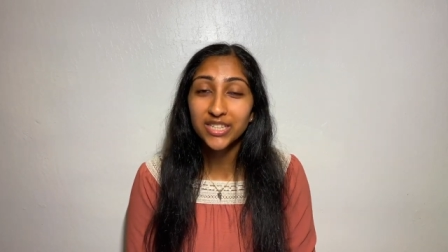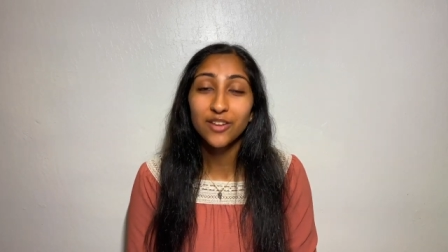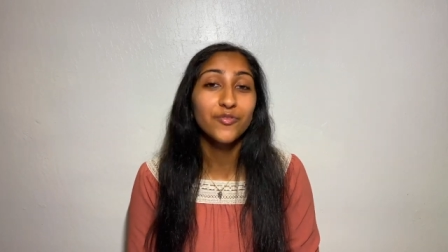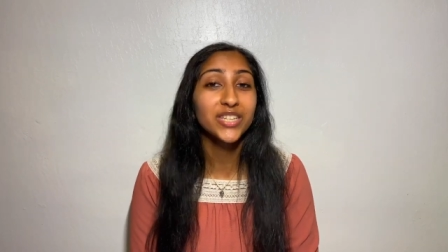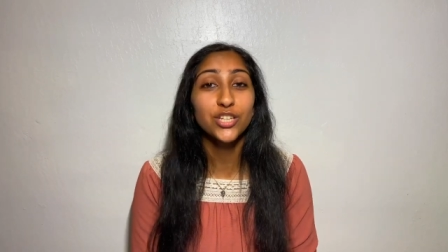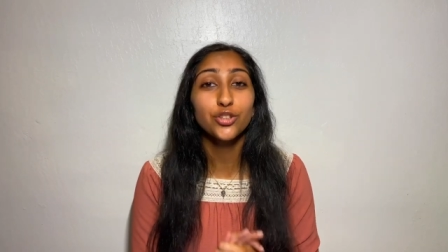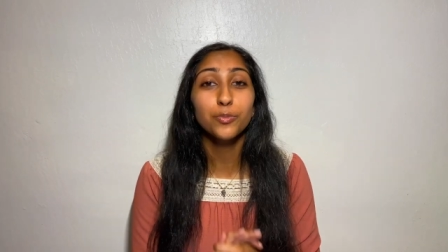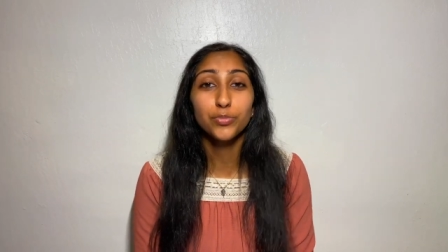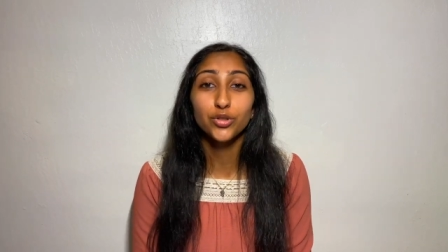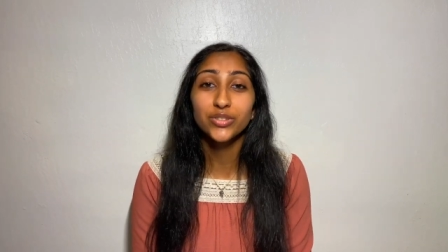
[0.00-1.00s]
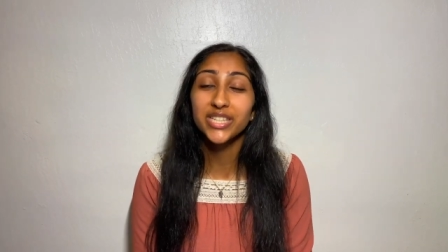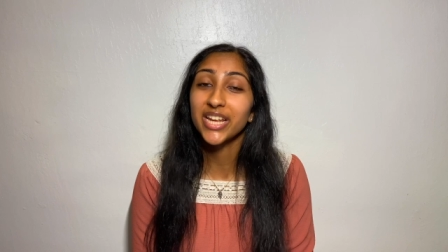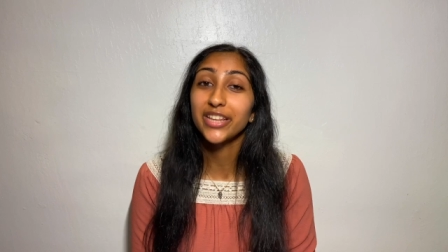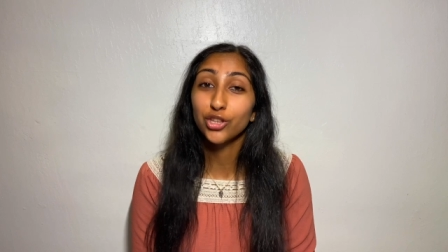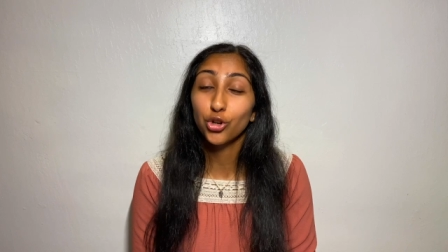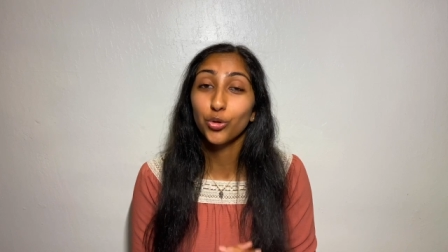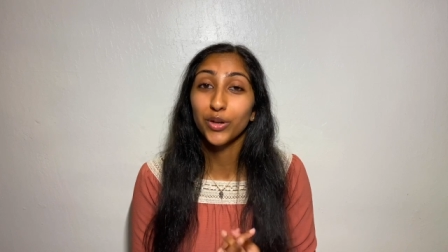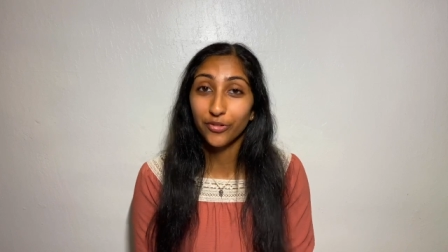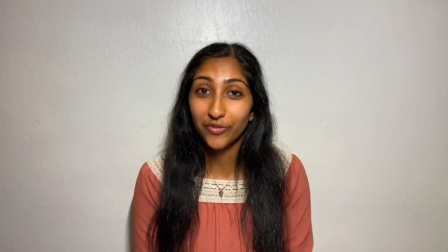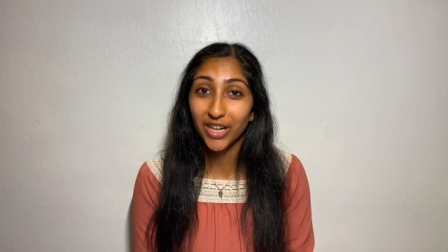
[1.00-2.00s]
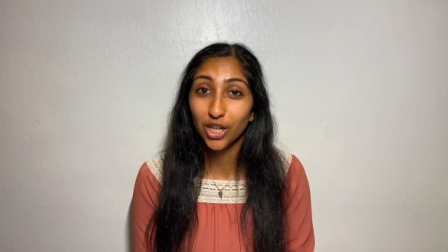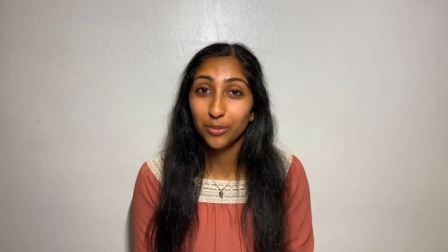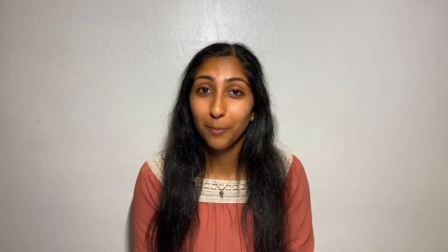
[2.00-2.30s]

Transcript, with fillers: and visit their booths in the career fair.